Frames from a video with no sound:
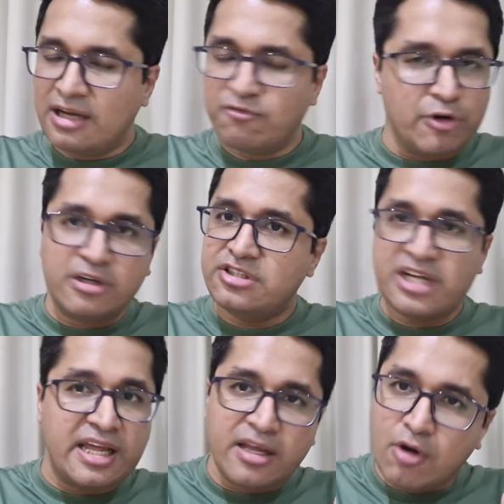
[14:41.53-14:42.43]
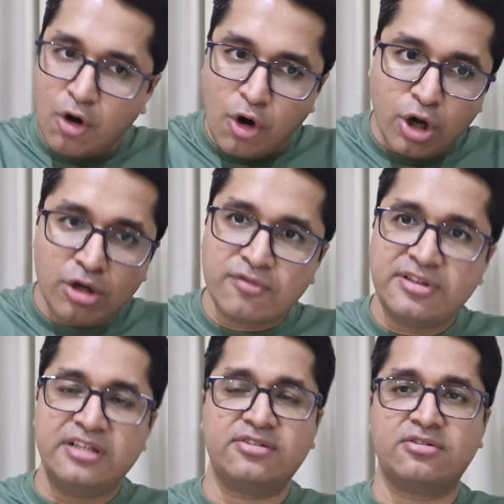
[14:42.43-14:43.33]
for sharing all of
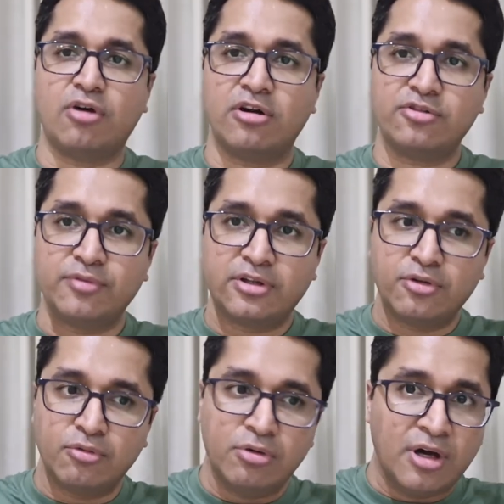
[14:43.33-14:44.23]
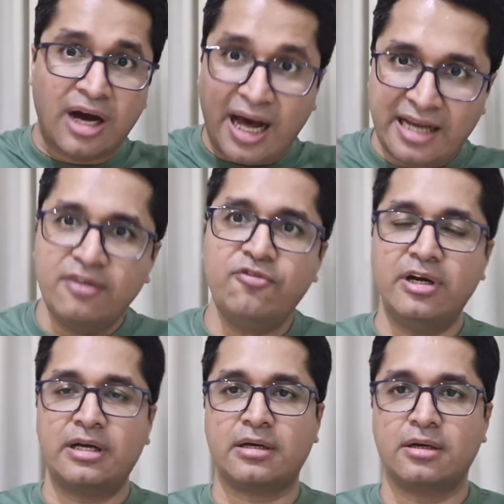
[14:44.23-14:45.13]
these thoughts with you
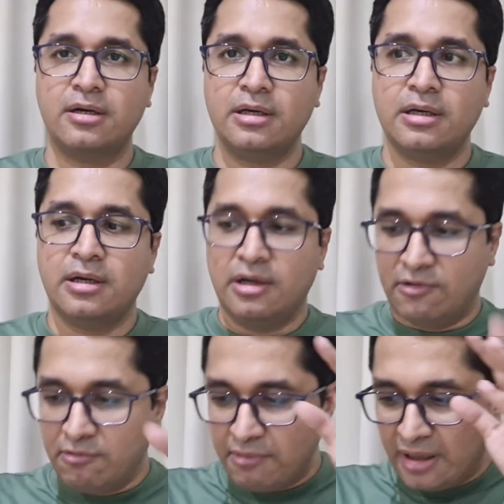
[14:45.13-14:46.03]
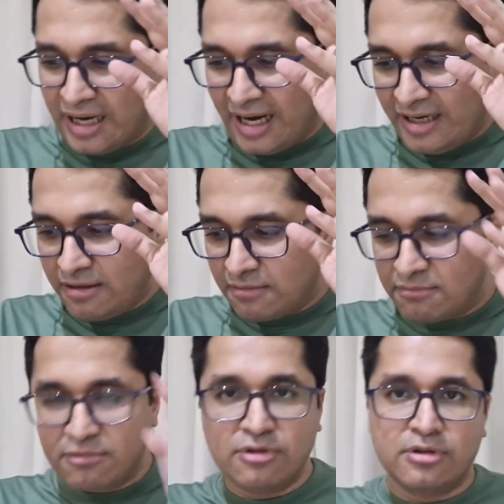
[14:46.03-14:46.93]
unfiltered and
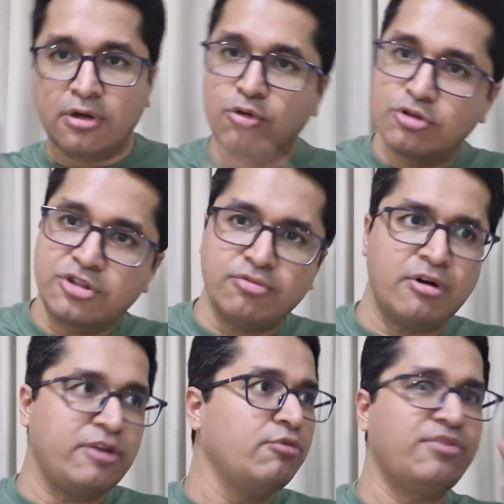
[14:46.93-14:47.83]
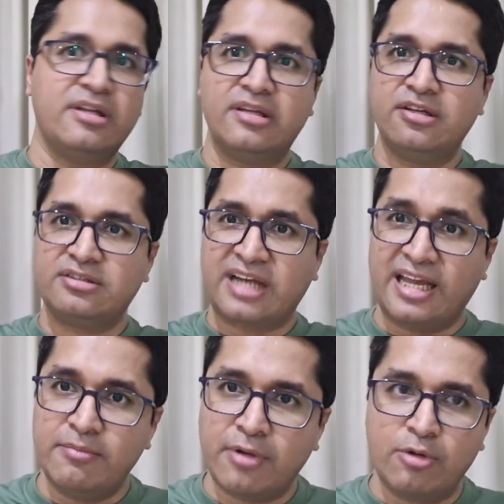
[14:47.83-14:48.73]
the coaches who are using these
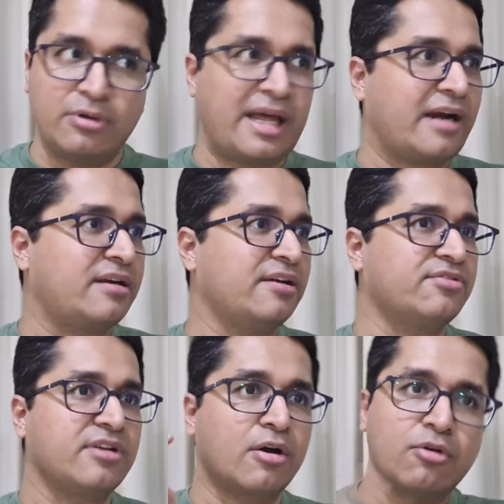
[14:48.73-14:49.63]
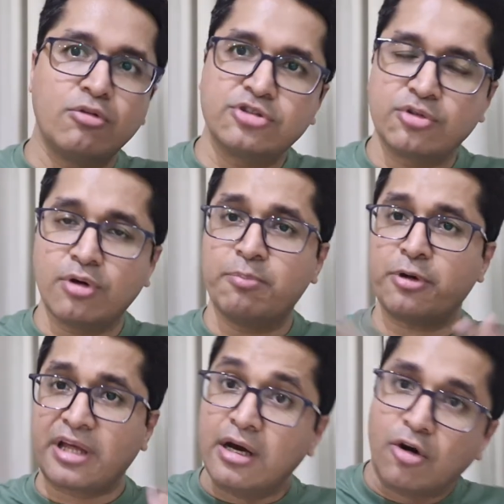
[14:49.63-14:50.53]
time bound tactics, the coaches who are
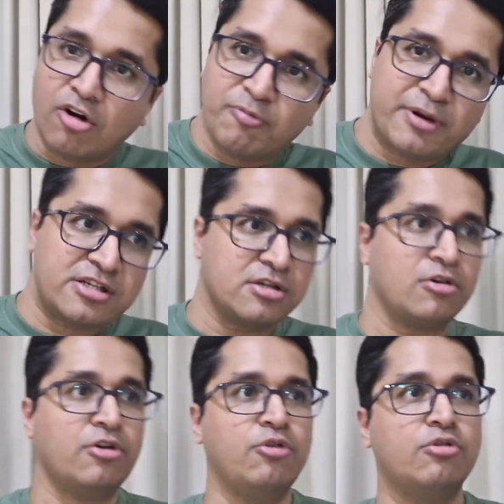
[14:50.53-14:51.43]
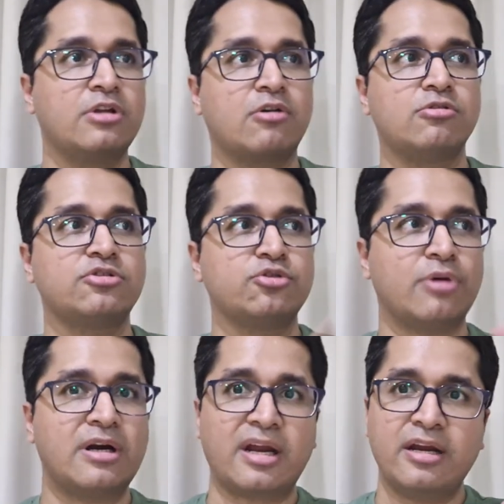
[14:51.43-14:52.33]
putting a lot of pressure on you, the coaches who
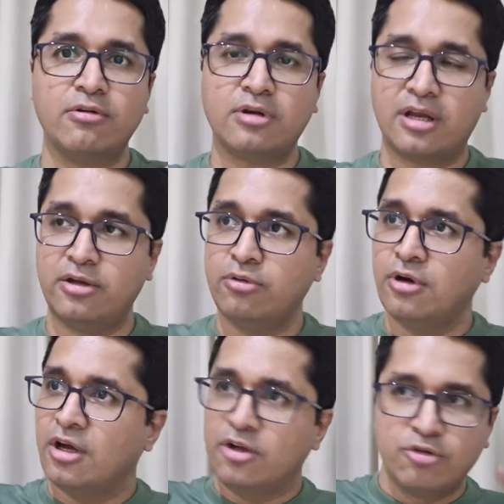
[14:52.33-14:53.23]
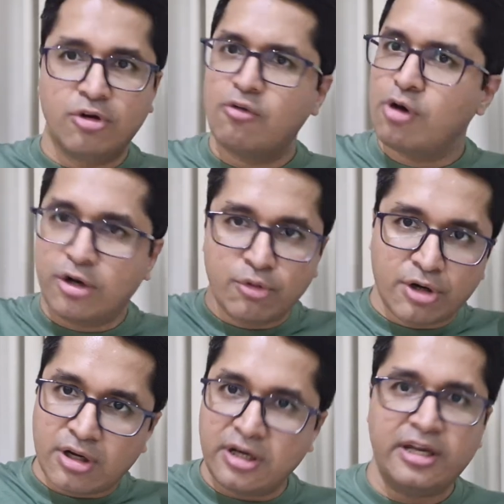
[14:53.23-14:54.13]
are trying to tell you, you know what, you
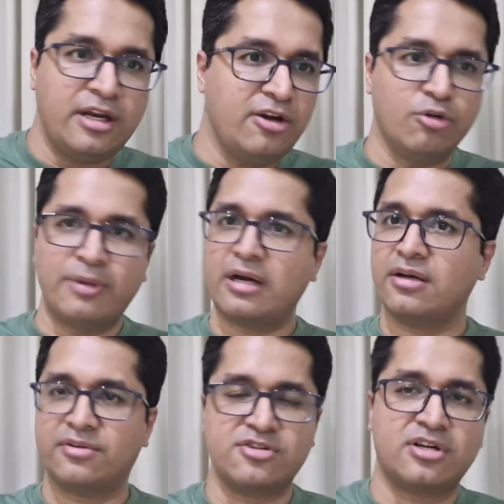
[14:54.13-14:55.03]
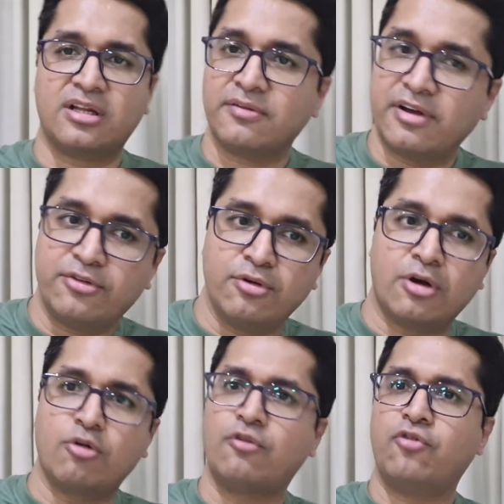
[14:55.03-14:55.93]
really need to make a decision, otherwise, you are
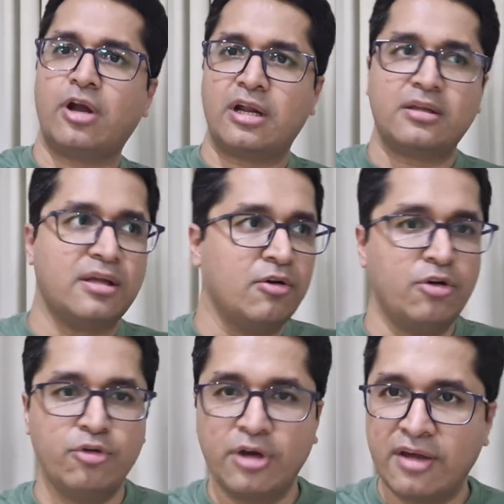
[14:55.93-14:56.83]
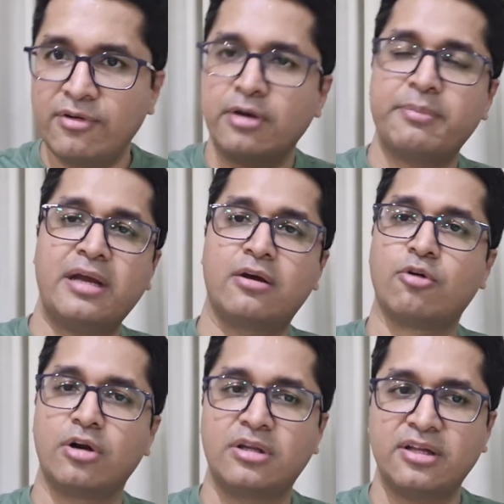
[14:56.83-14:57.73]
good for nothing or you never make
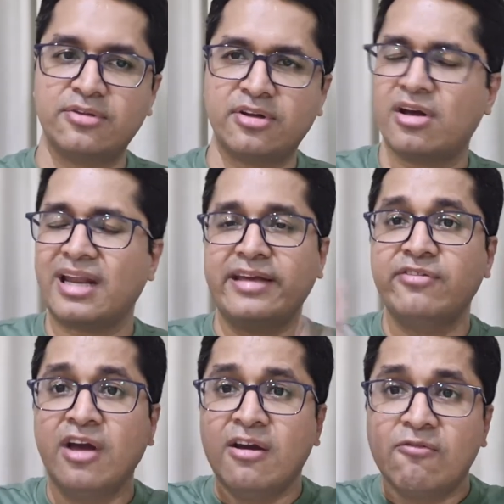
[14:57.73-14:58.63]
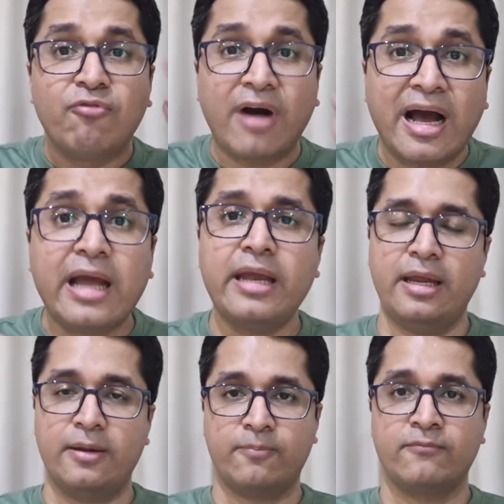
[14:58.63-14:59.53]
good things in your life.
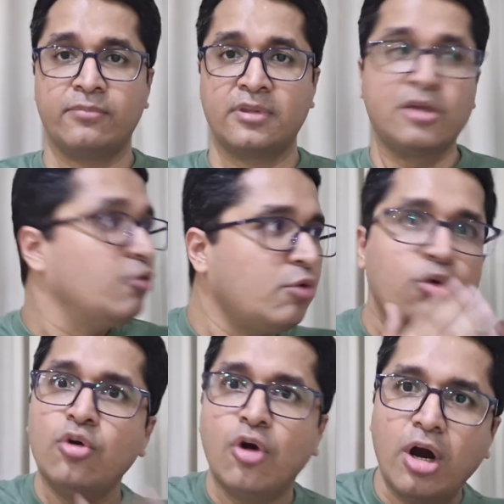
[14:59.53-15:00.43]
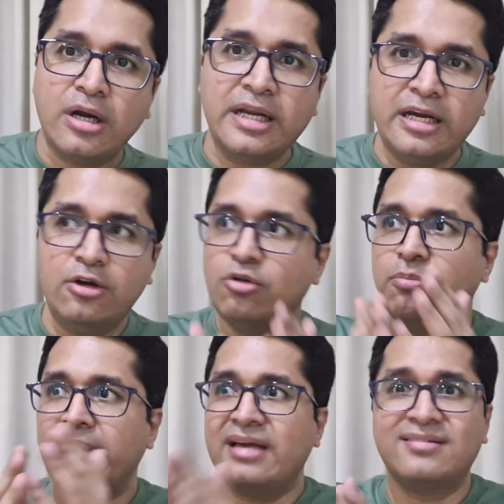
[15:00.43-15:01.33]
Why? You do not need to
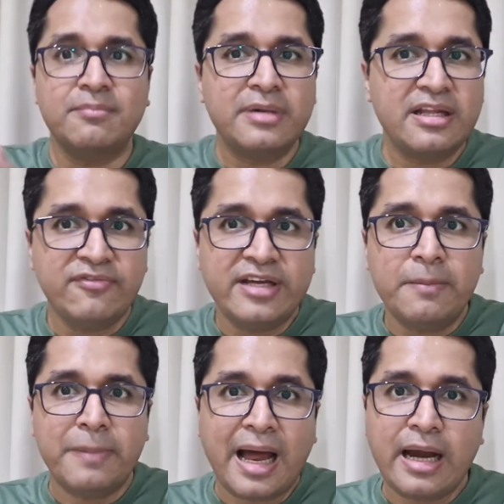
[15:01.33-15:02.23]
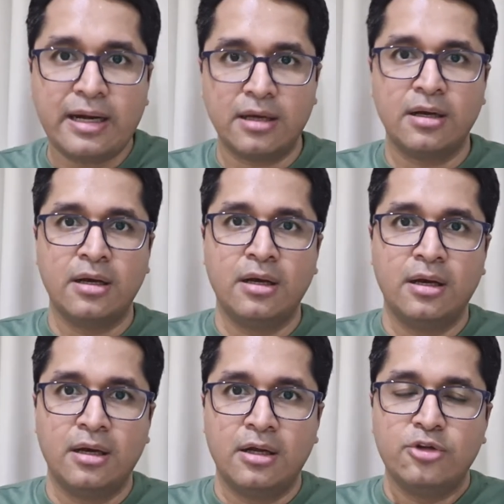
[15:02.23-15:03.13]
make somebody feel bad.
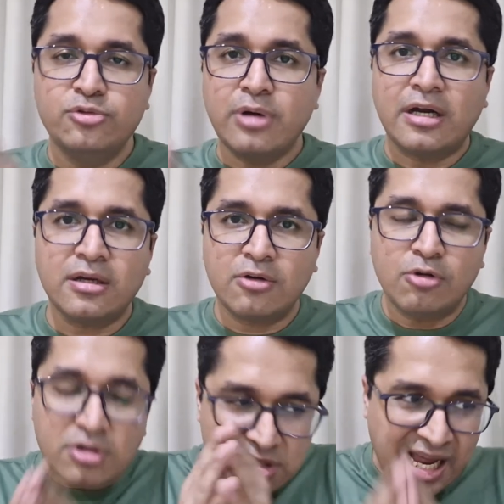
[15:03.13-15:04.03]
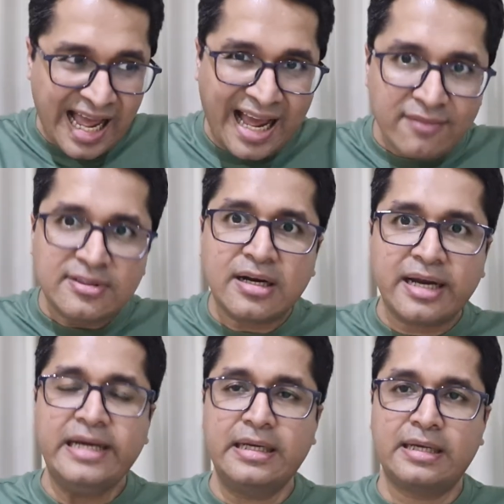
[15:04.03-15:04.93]
You are a coach, have the
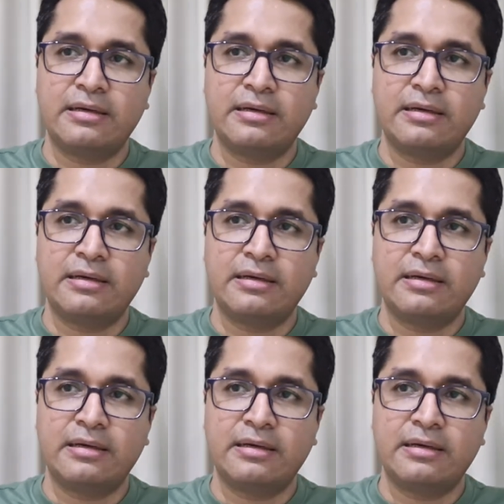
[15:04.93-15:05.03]
right